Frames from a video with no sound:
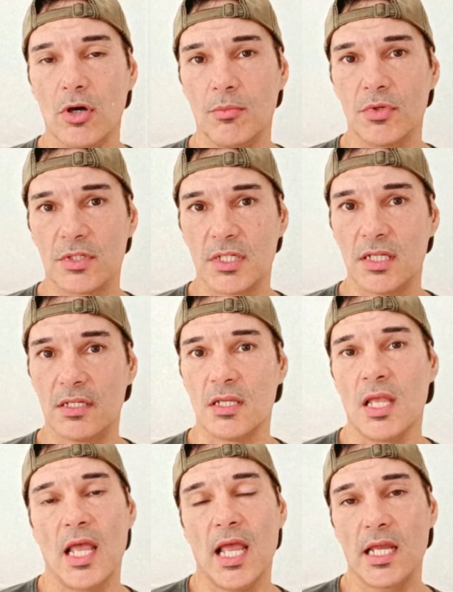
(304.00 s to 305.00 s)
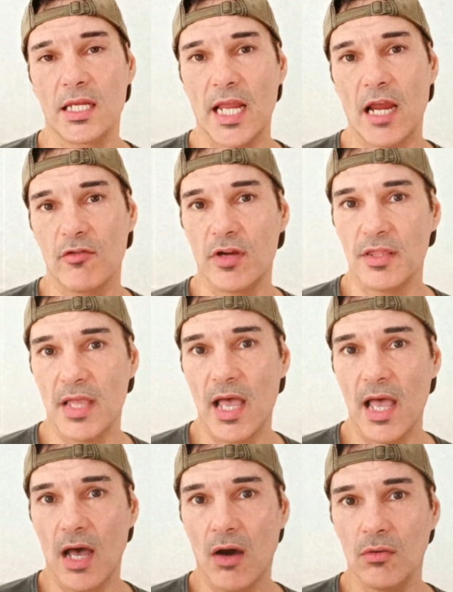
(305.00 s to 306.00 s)
purpose is and carry
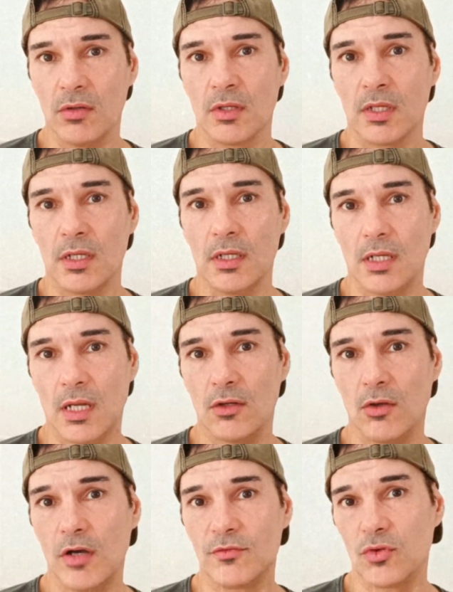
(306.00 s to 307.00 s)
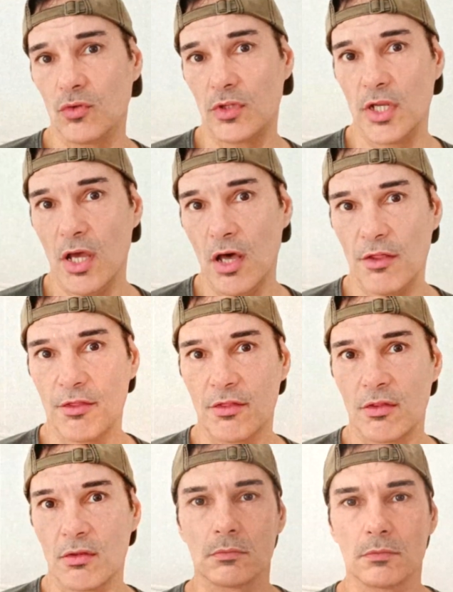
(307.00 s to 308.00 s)
that out in our lives on the earth.
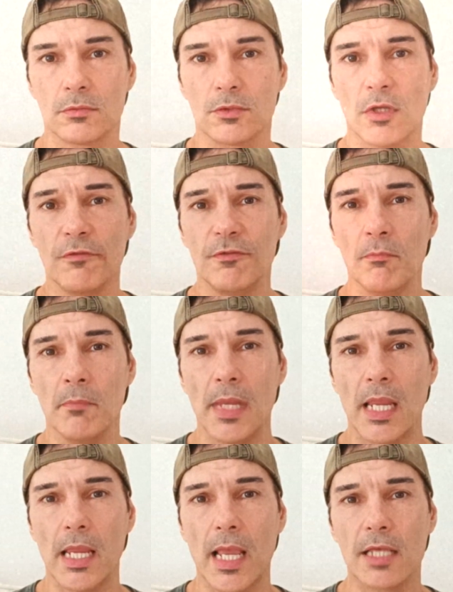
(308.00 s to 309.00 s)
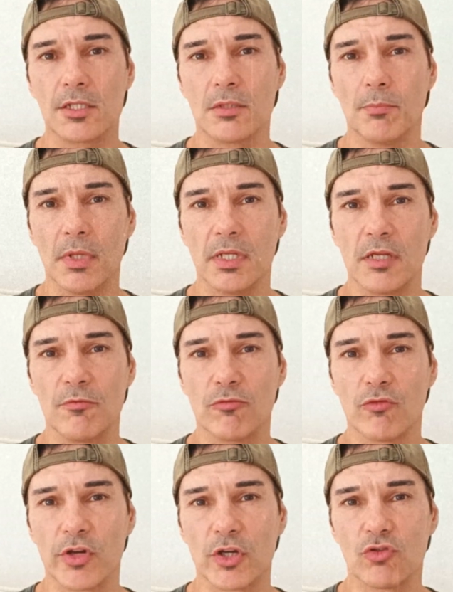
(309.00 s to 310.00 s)
So, for me, as a
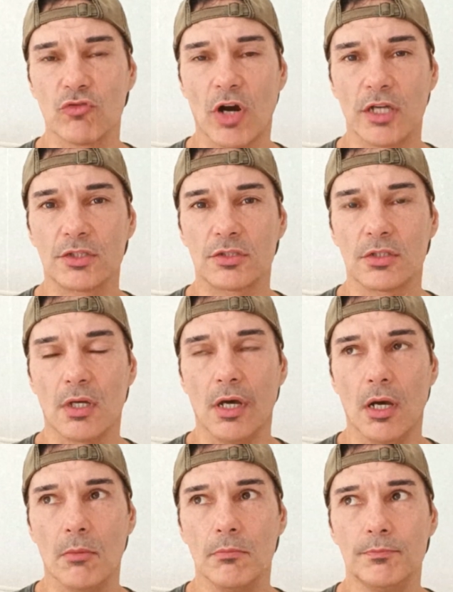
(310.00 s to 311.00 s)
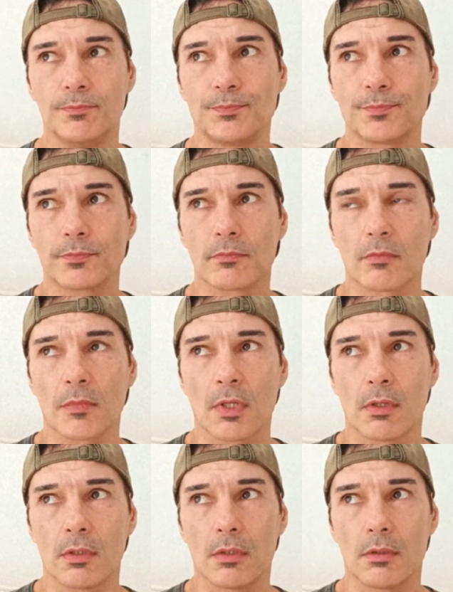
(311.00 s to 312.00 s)
believer in Christ, um,
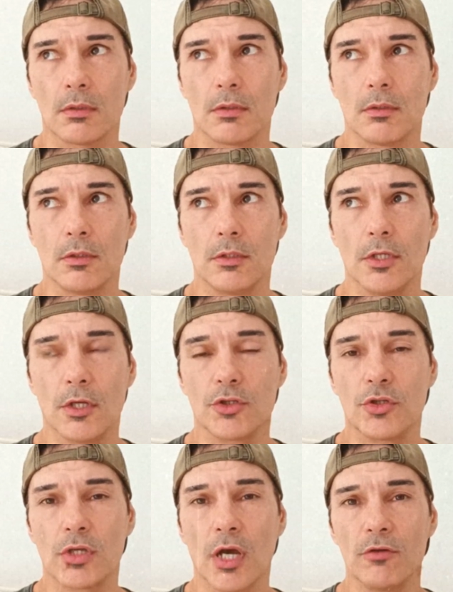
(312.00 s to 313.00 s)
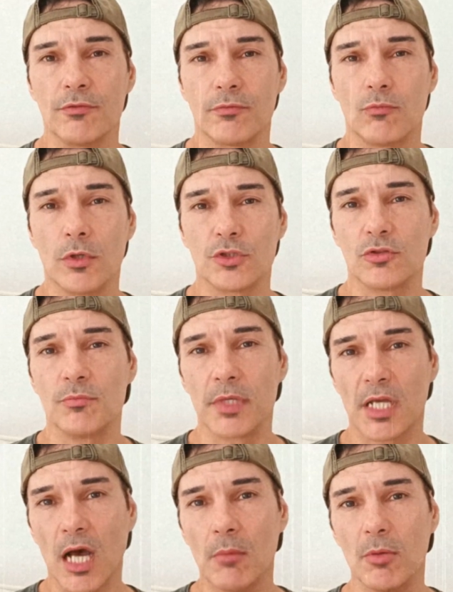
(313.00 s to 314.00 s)
you know, you go once you
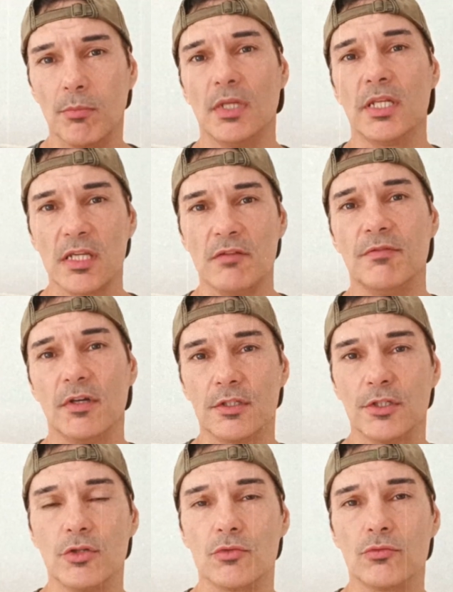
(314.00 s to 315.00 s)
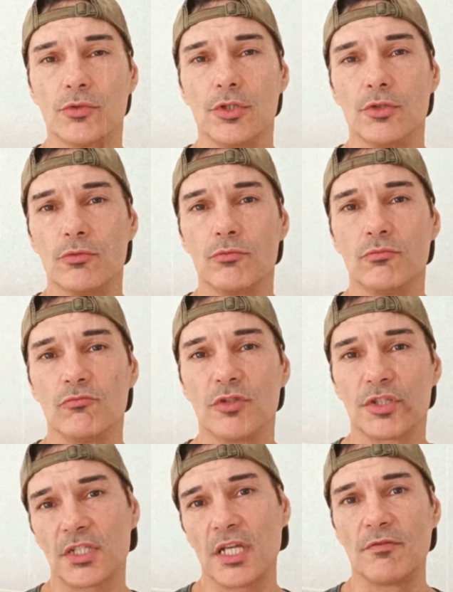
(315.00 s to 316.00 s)
become a believer, you you
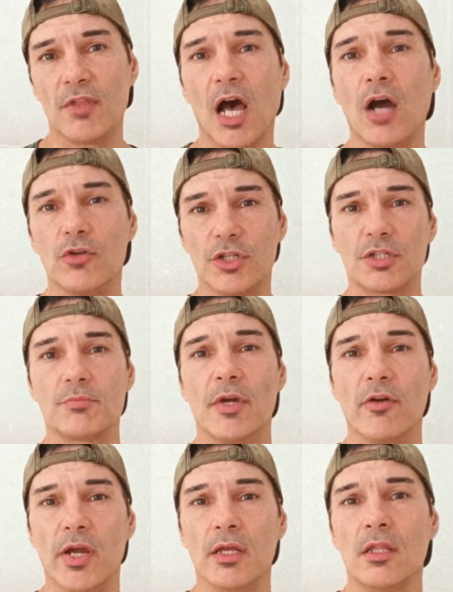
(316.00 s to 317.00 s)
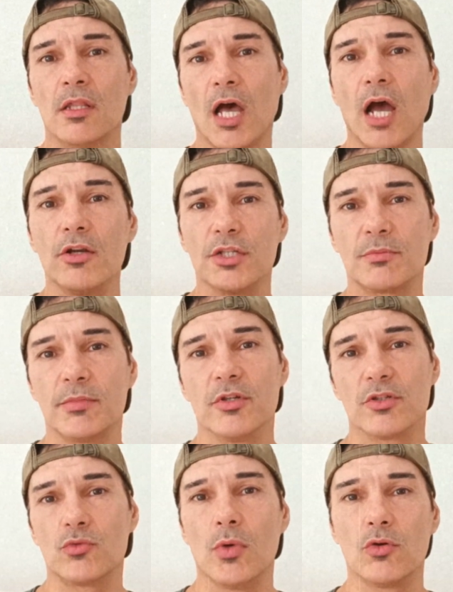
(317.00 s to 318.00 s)
receive the Holy Spirit. Holy
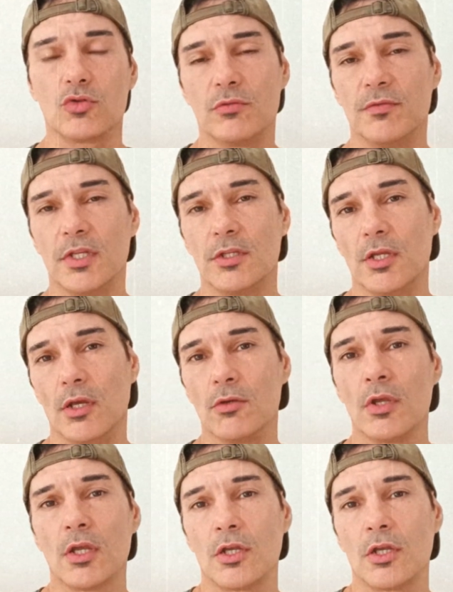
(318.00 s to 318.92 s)
Spirit dwells within you.